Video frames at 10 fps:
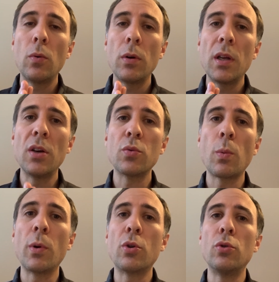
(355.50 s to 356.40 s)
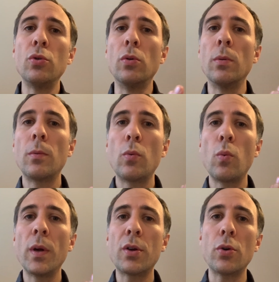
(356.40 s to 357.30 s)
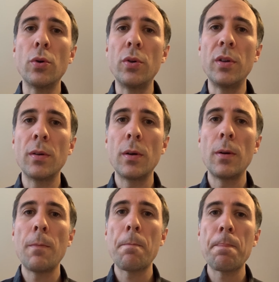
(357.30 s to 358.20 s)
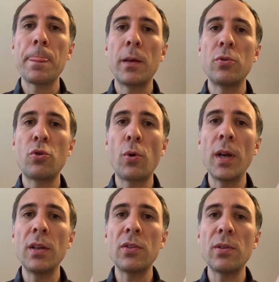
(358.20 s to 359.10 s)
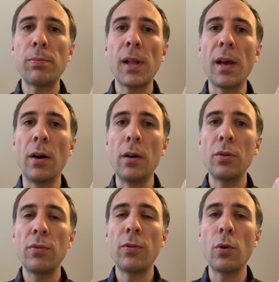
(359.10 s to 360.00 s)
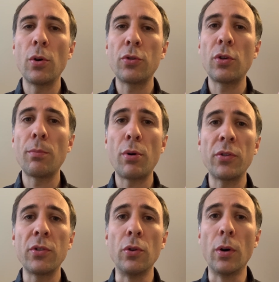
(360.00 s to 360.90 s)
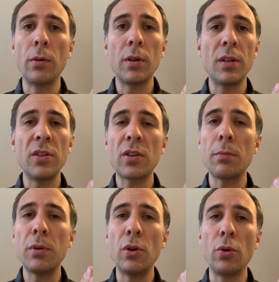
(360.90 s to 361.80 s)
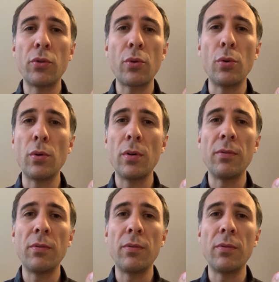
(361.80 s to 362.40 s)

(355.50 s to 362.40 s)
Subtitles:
here's what we could do. We could train the supplier to follow a certain procedure, and this can be done through